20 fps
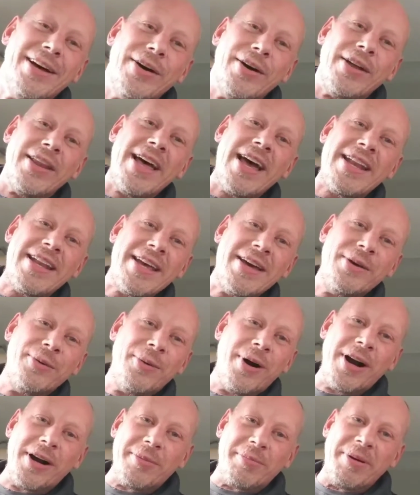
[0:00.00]
Well, that didn't
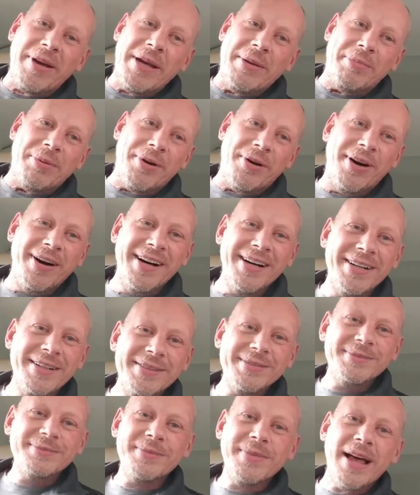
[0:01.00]
work, people.
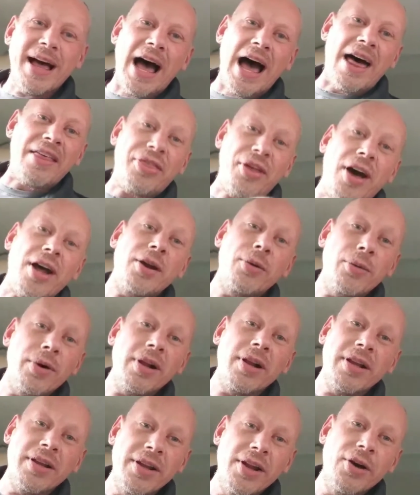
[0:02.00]
I thought he
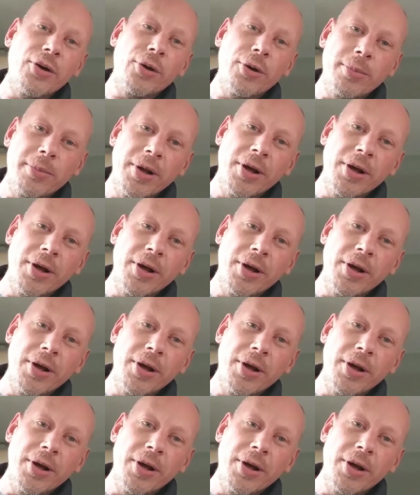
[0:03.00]
really knew him.